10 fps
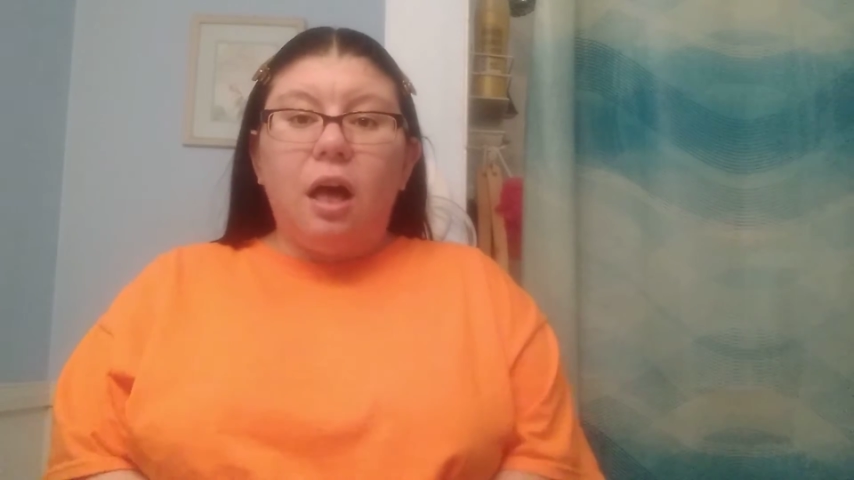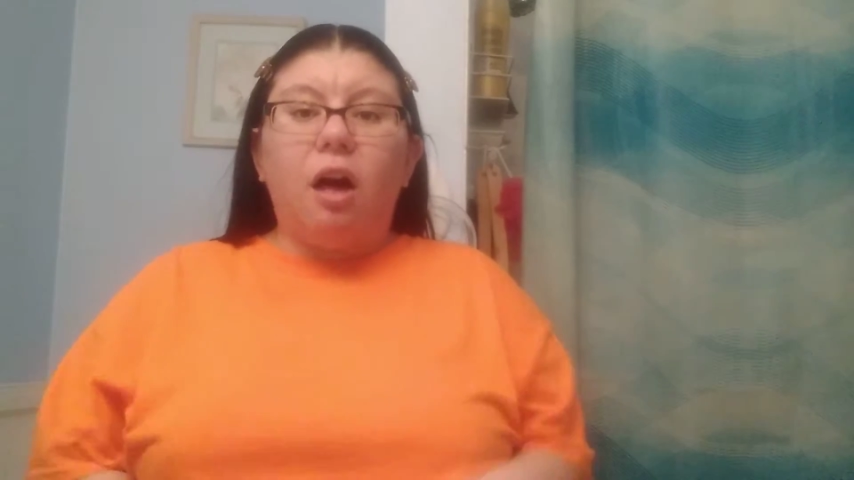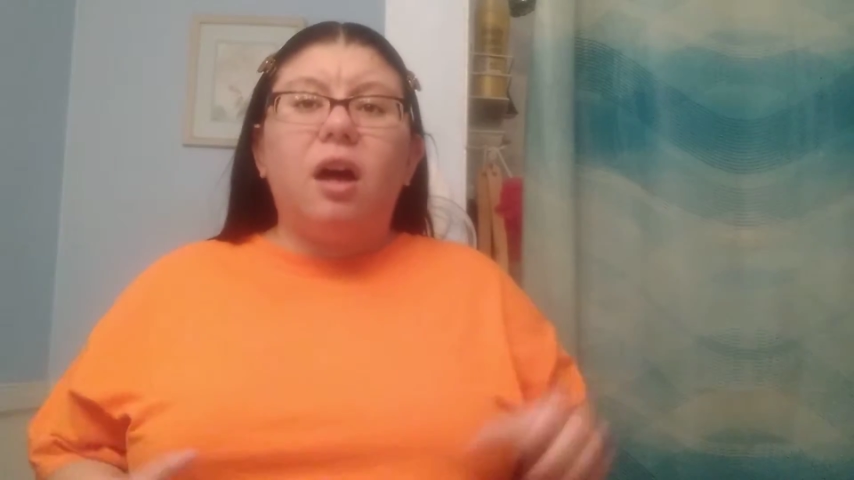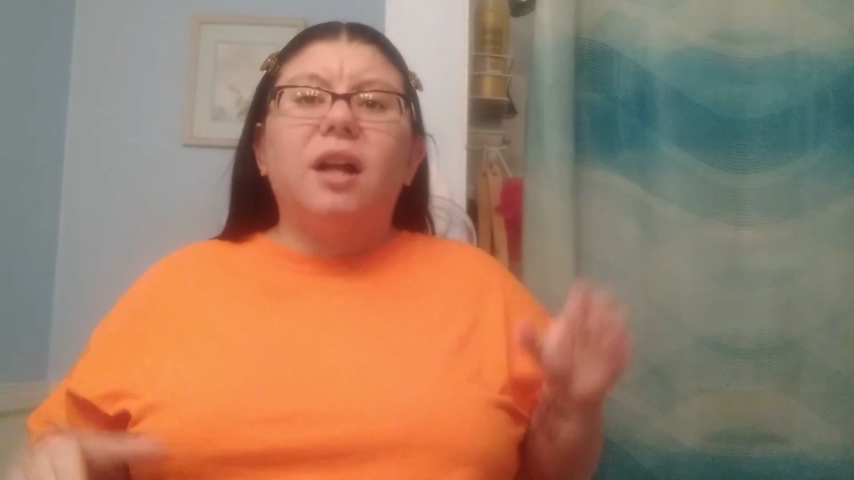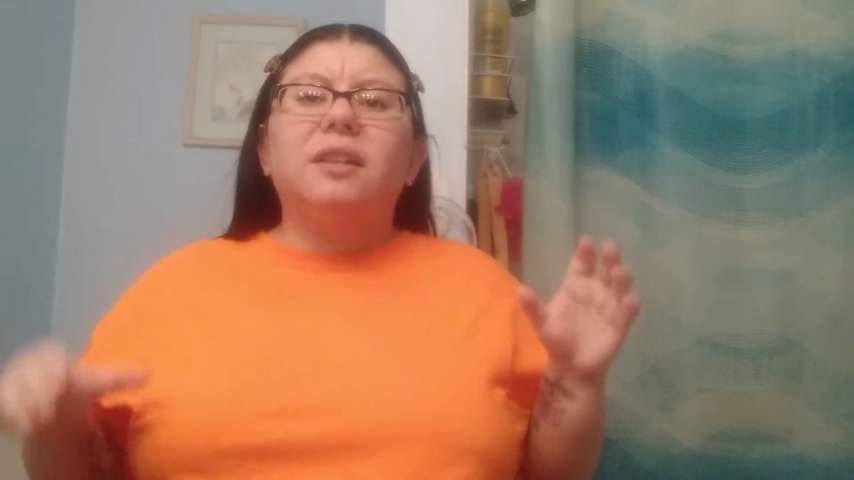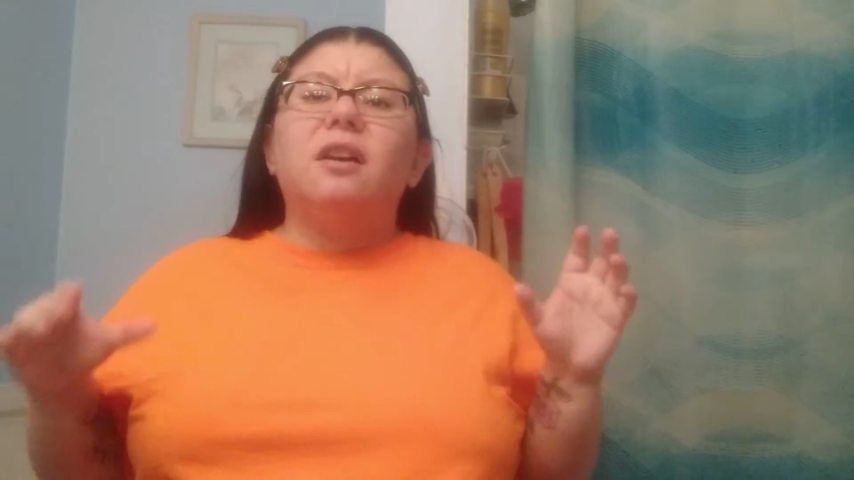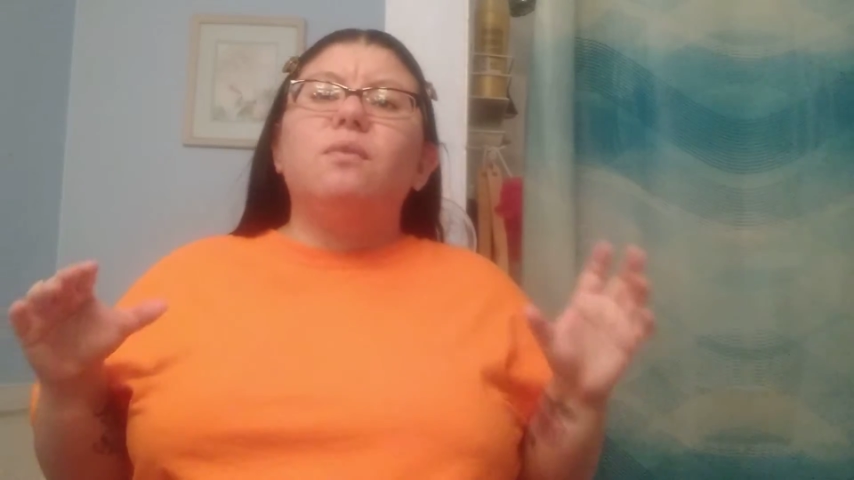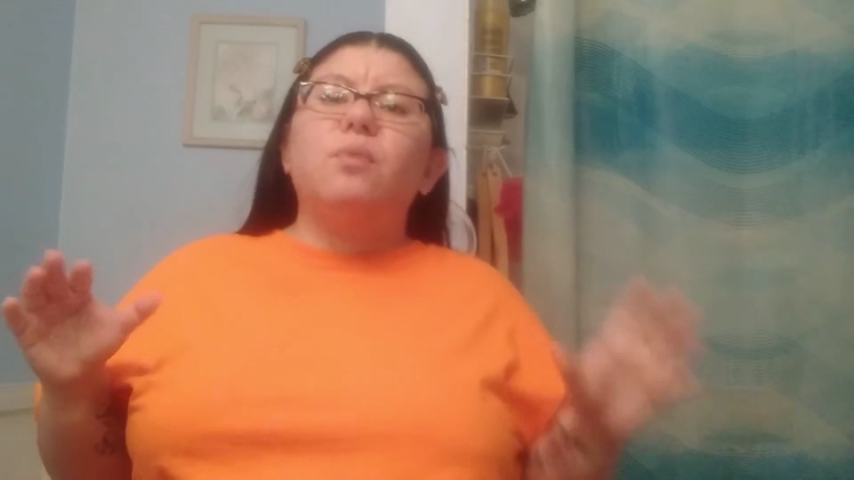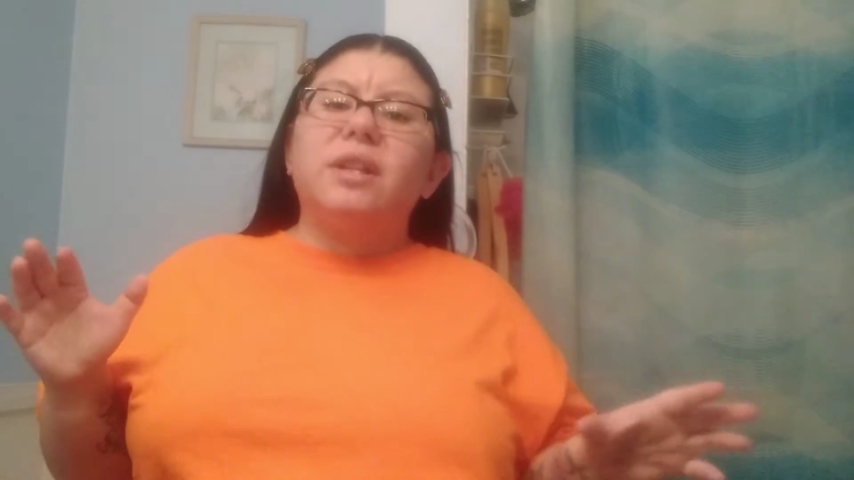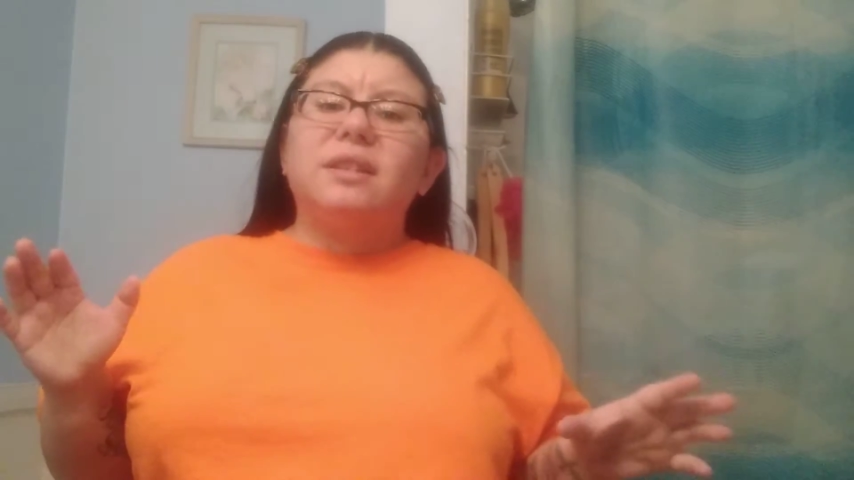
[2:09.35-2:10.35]
on a
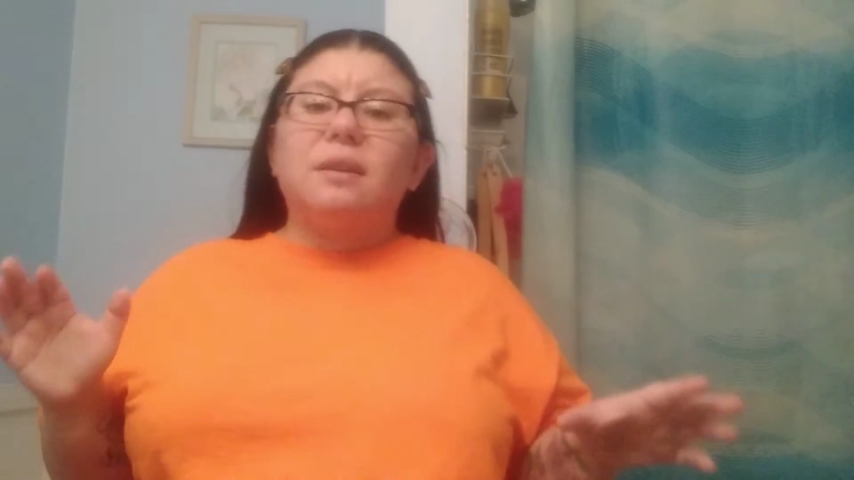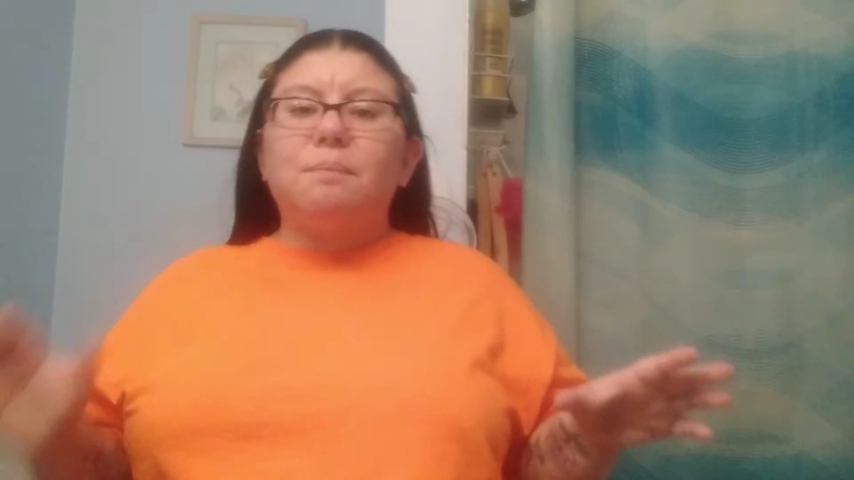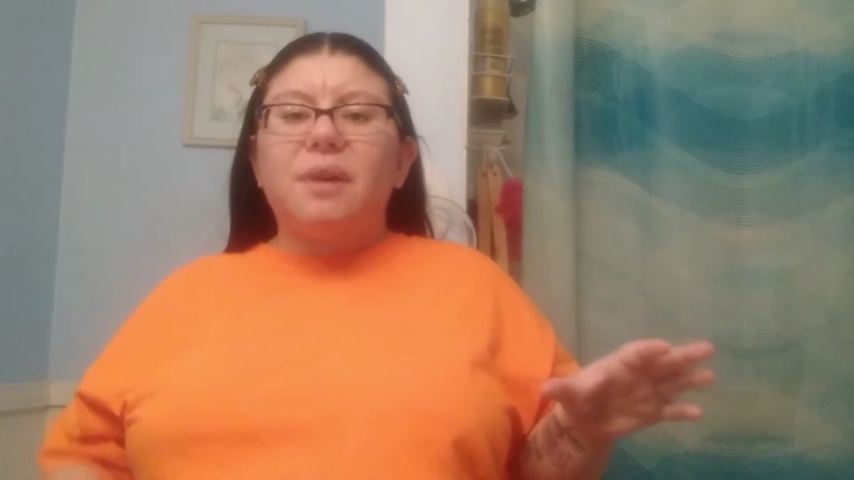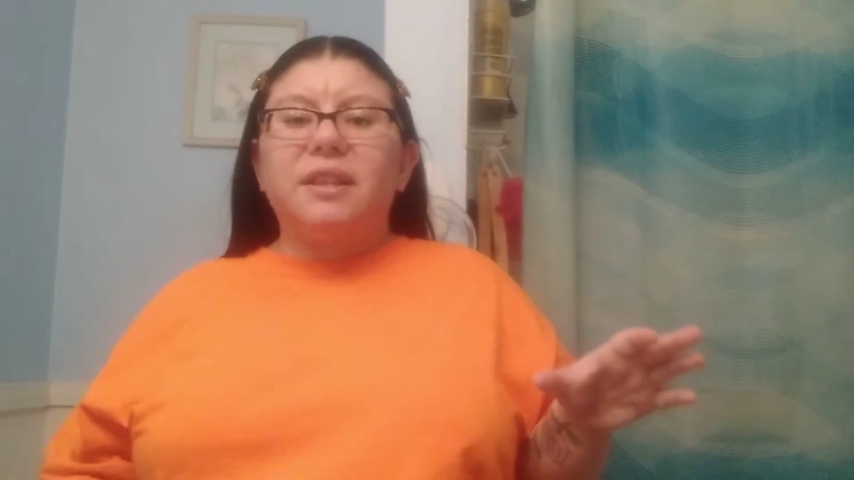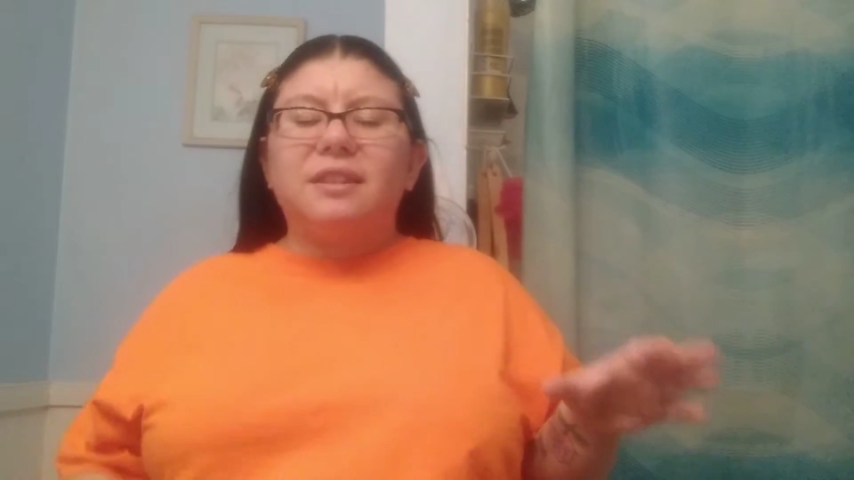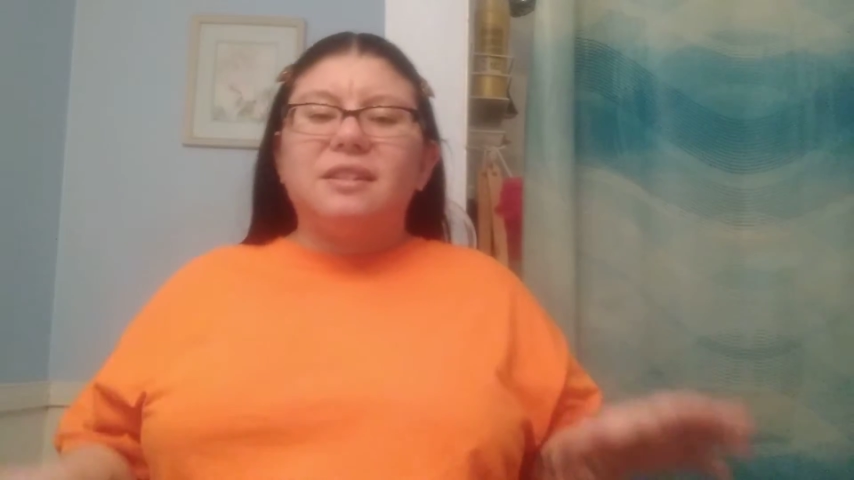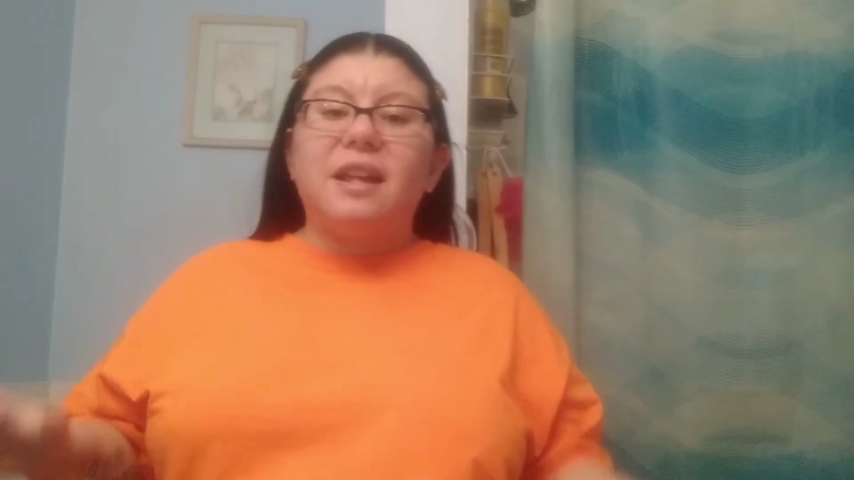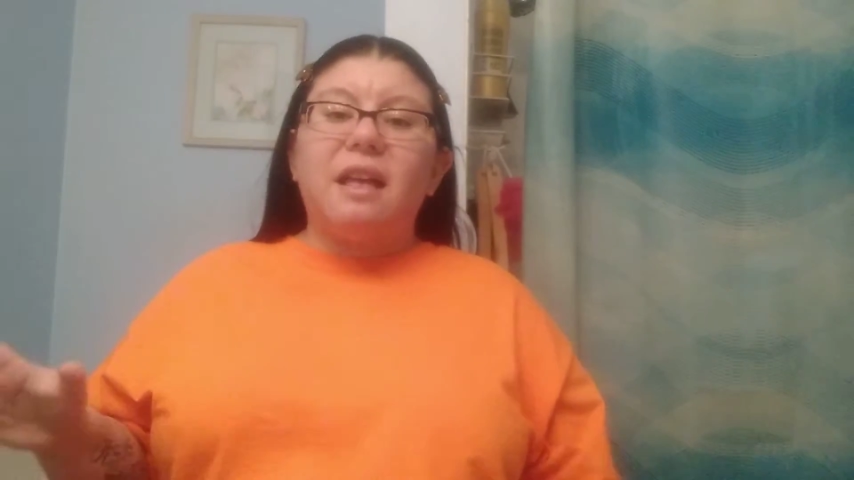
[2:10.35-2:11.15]
once a month to